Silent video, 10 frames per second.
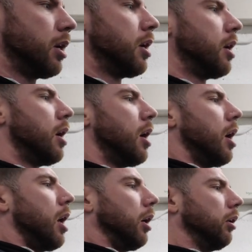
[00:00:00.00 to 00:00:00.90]
I
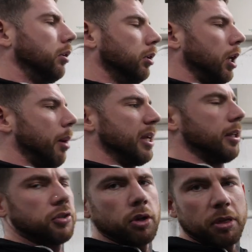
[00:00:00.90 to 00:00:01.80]
mean,
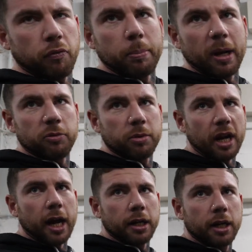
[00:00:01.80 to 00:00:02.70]
this is going to be 3 plates per
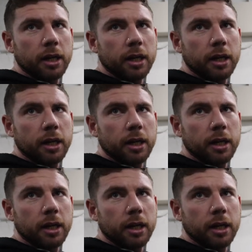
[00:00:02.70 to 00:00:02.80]
side.